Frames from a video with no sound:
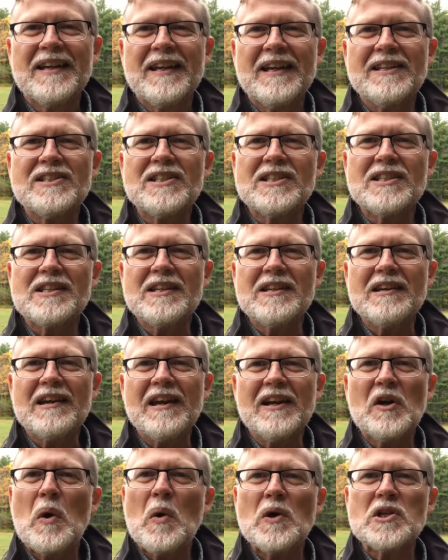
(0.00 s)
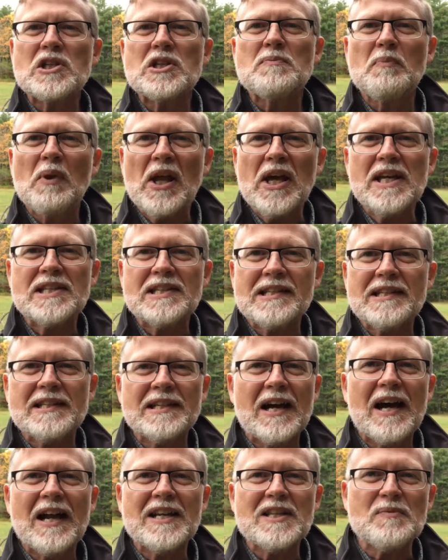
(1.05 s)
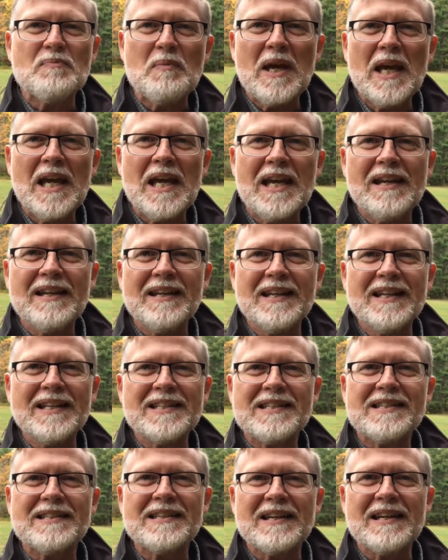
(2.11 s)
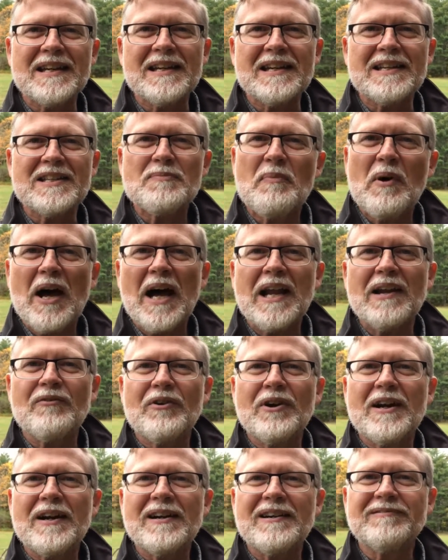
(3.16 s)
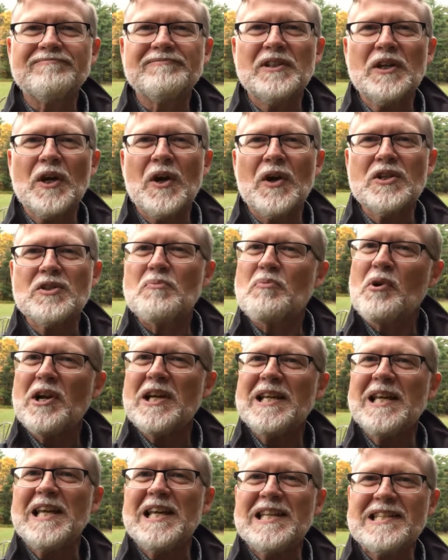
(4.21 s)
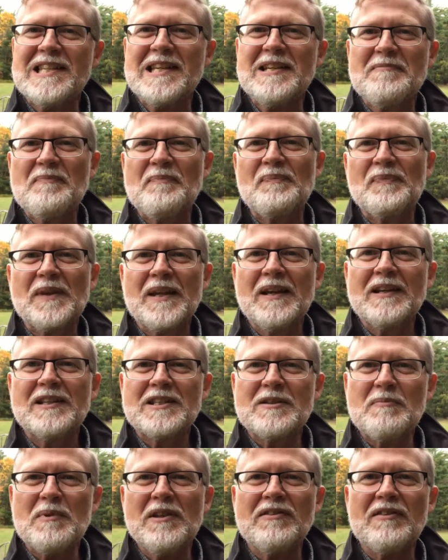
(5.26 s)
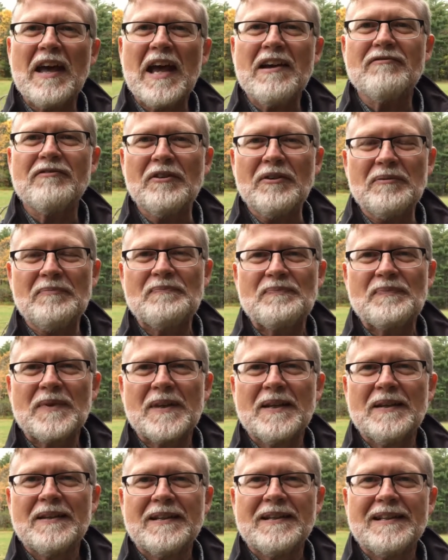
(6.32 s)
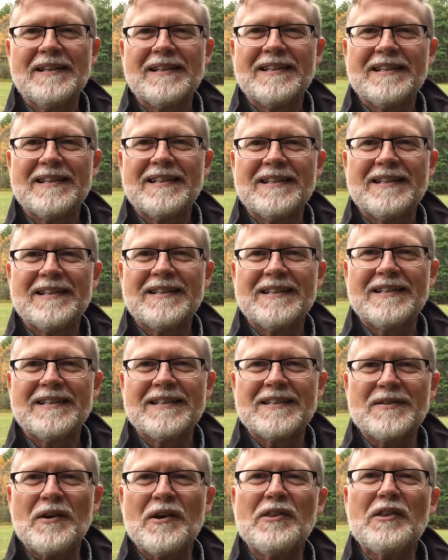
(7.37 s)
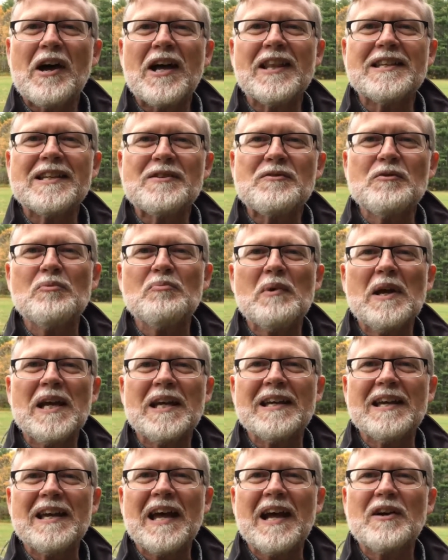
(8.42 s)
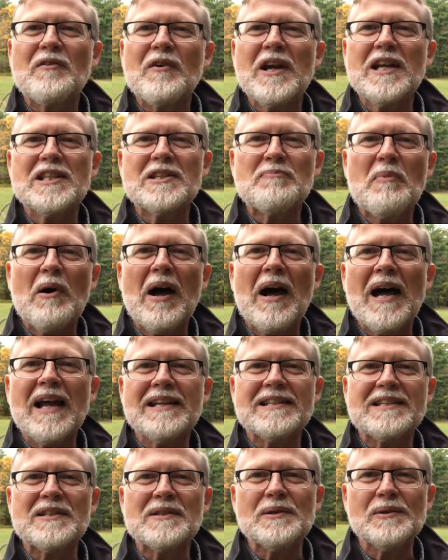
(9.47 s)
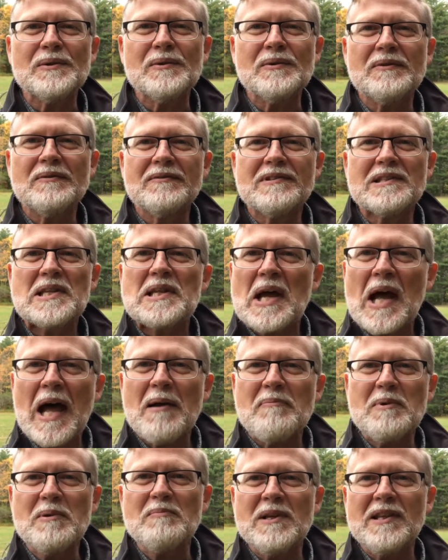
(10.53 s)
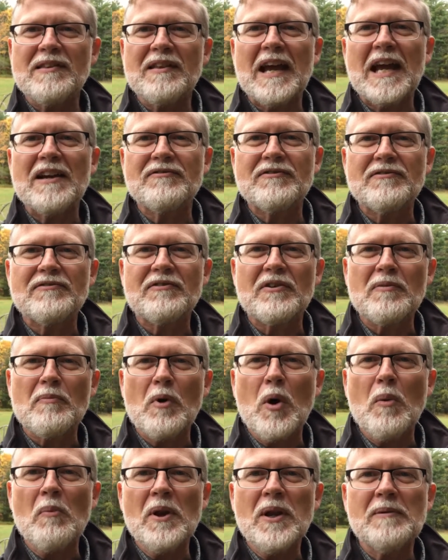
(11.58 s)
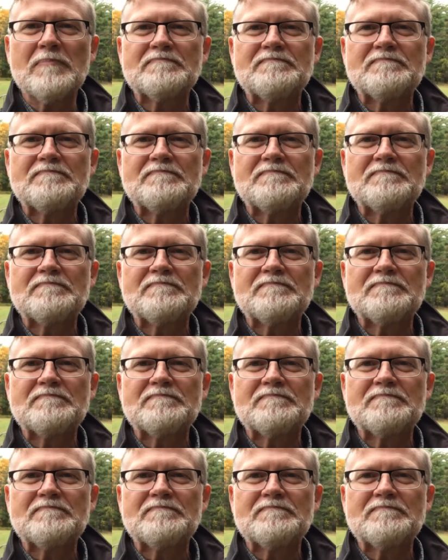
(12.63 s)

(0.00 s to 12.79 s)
it's just a, a, gorgeous place that God has made and it's uh, a spot where you know it's pretty easy to be thankful so I thought this would make a, a great spot to stop and be thankful for a moment